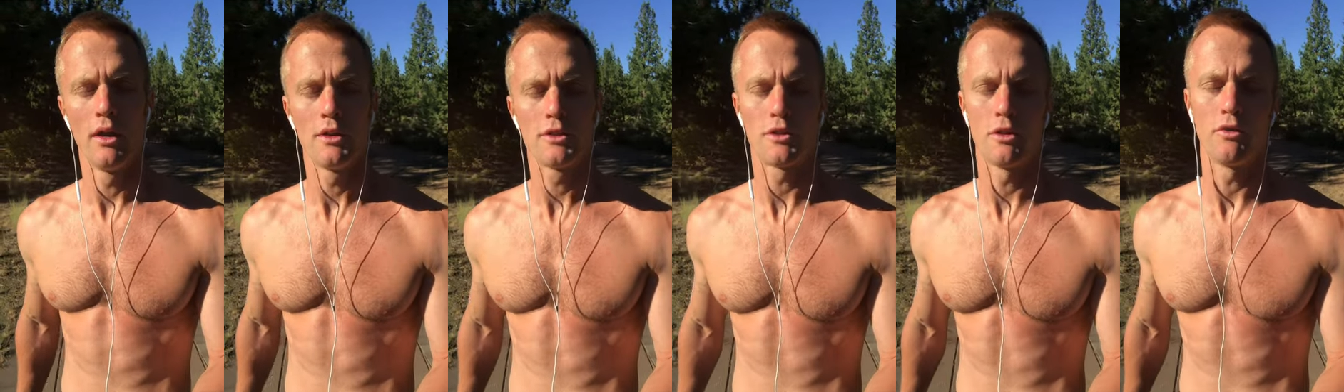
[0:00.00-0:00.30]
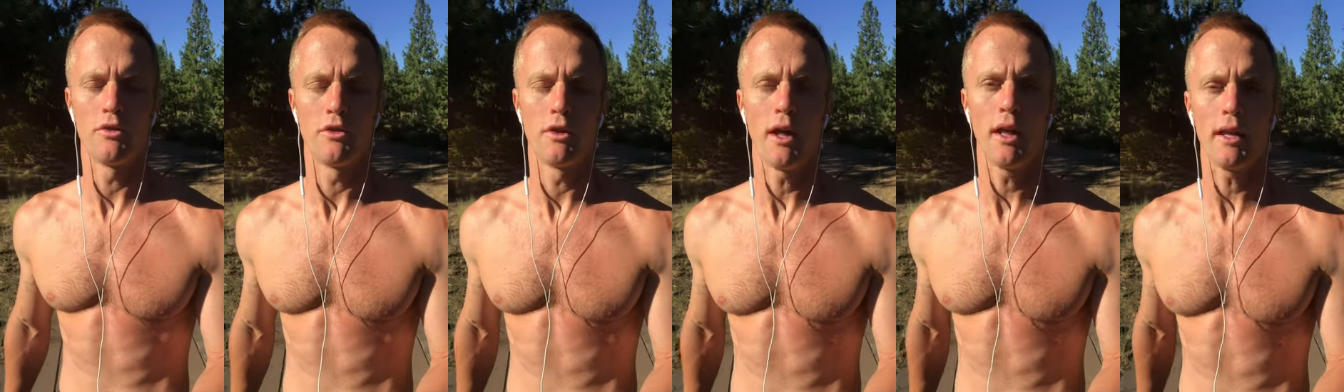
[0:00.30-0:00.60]
So
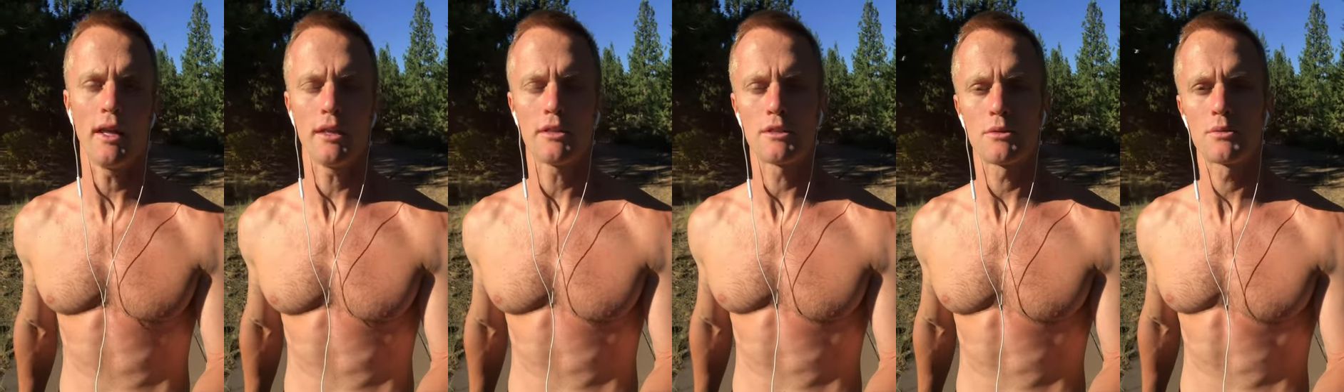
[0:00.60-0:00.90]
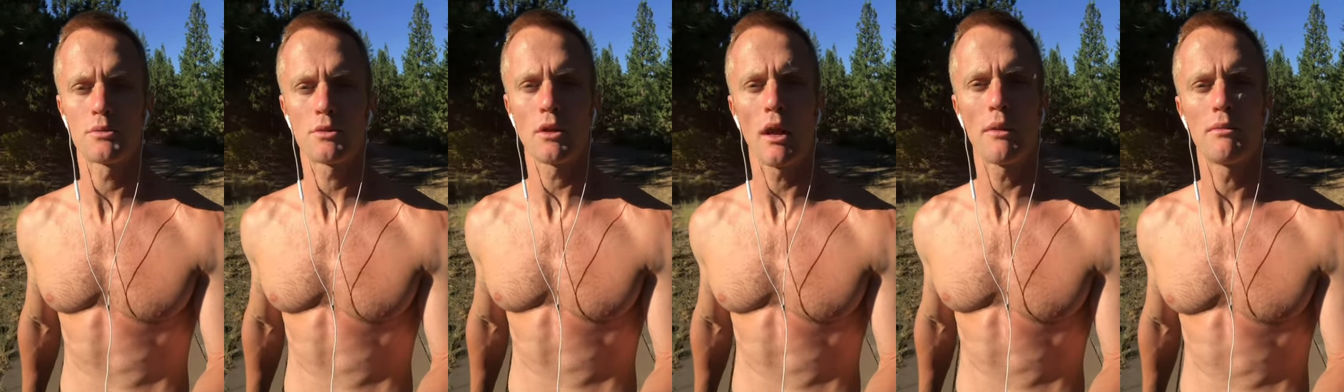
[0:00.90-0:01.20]
if you're not yet
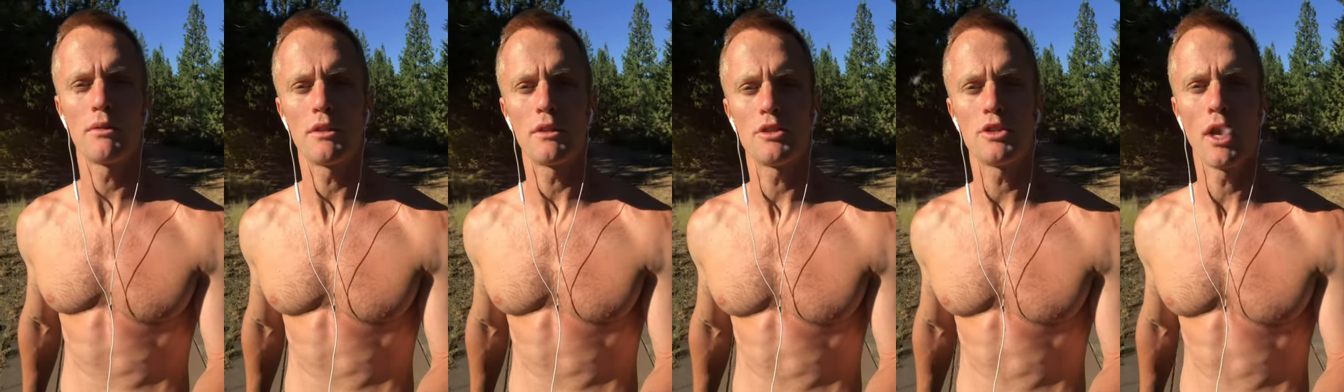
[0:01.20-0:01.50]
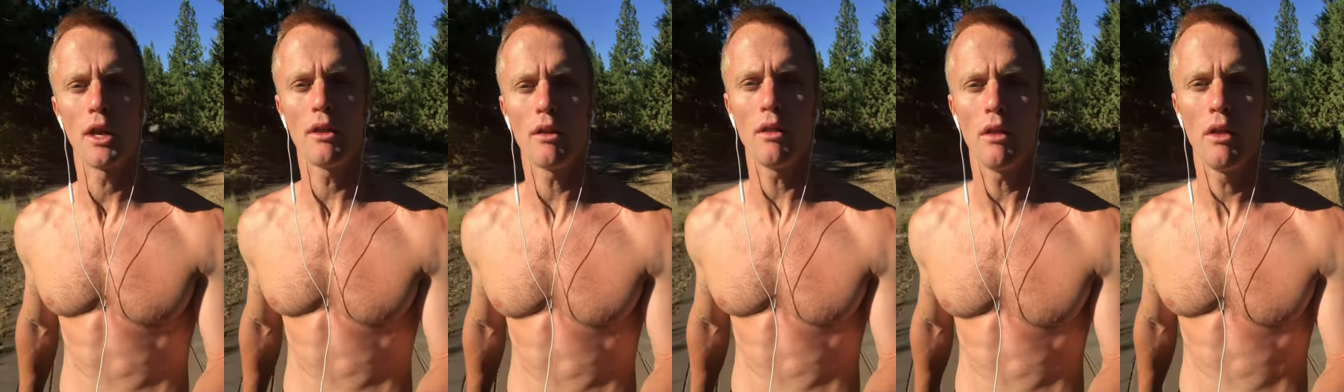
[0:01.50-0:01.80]
subscribed to the
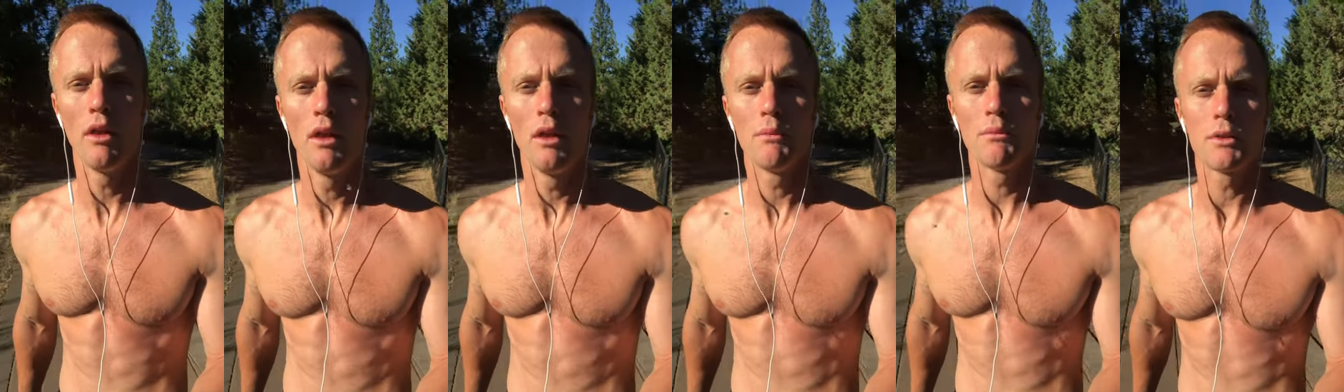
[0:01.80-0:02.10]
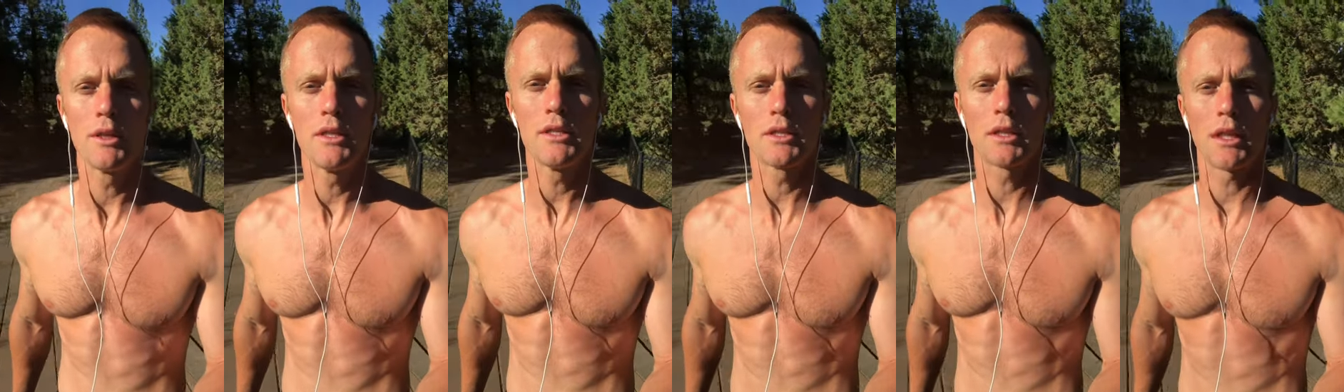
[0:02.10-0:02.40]
channel,
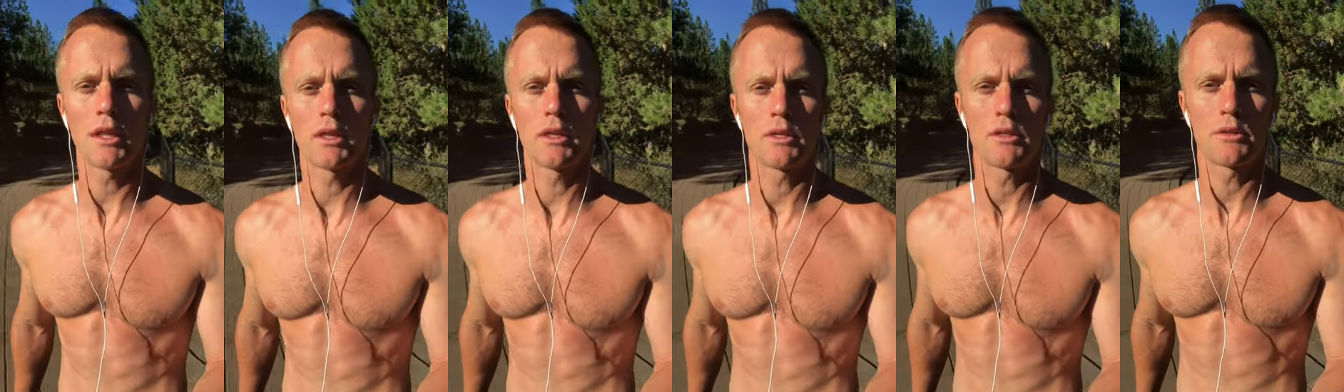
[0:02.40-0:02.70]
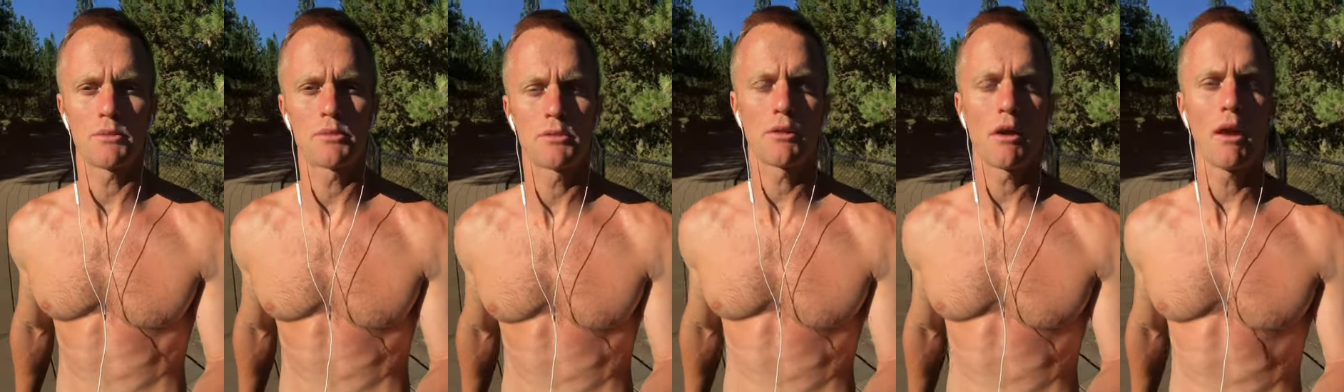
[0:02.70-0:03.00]
please click the
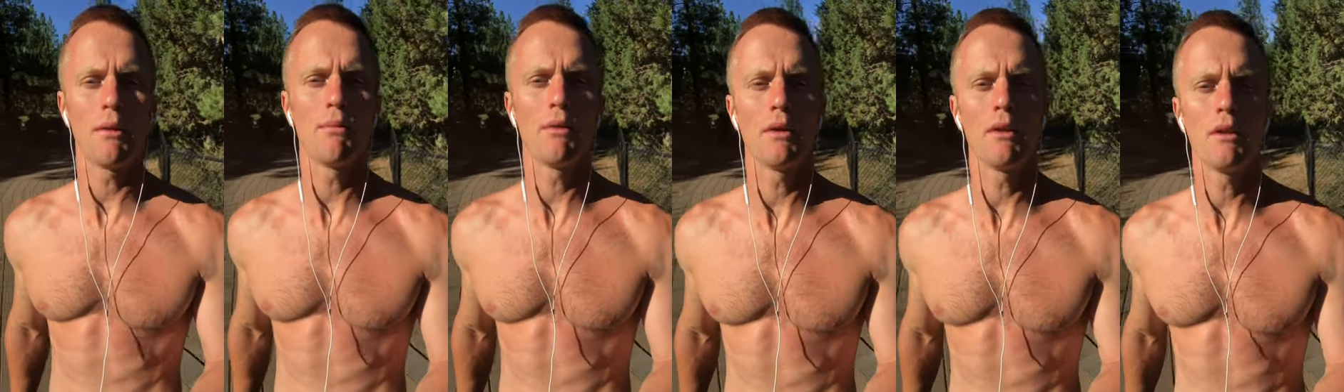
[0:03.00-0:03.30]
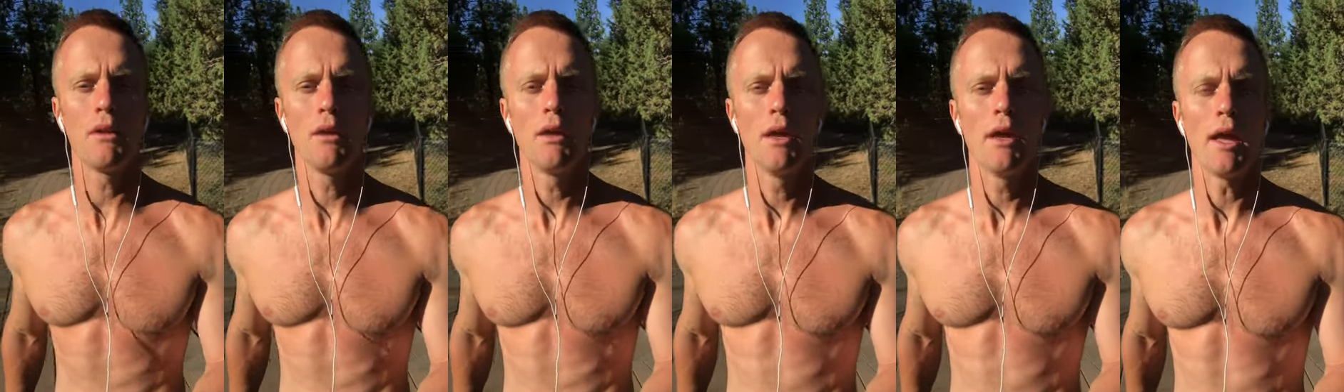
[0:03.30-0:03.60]
subscribe
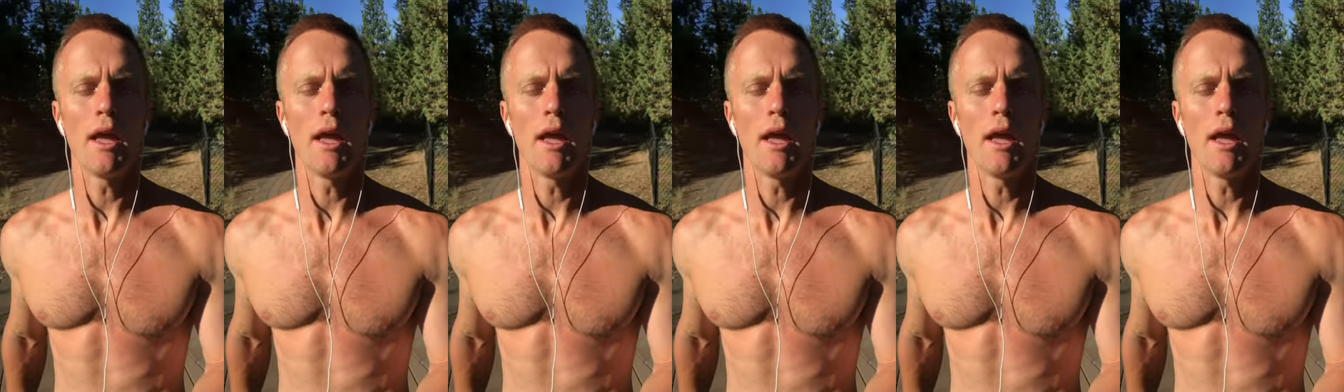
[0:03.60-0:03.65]
button